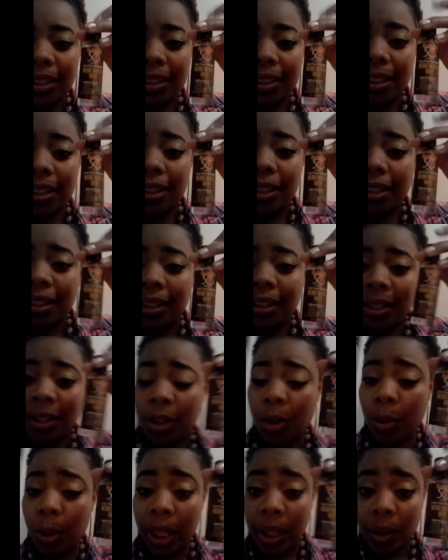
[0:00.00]
uh,
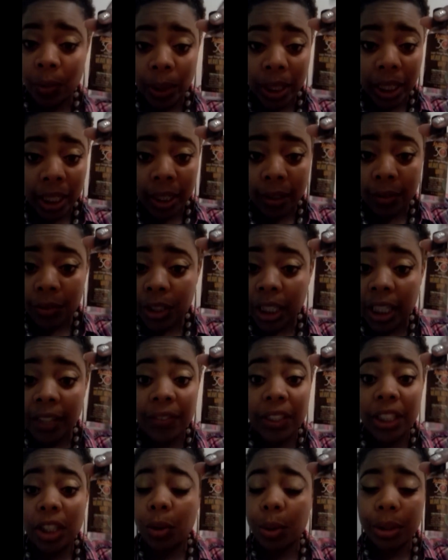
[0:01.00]
quick weaves, even
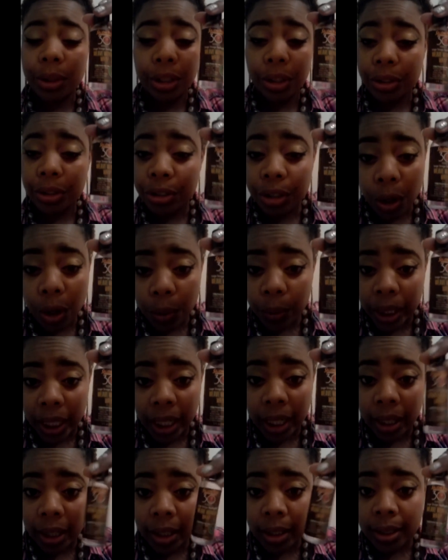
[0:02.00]
on your
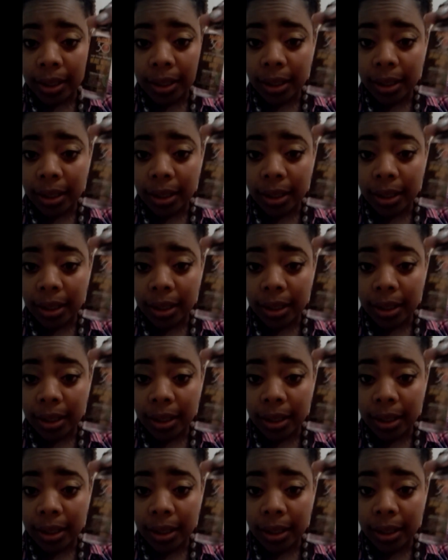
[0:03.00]
sew-ins.